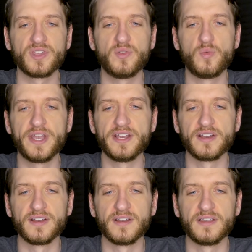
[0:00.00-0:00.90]

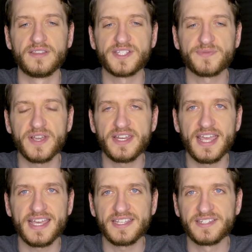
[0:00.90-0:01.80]
where this friend
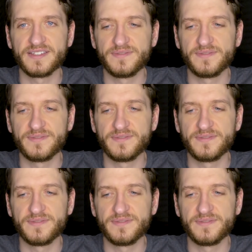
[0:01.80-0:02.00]
has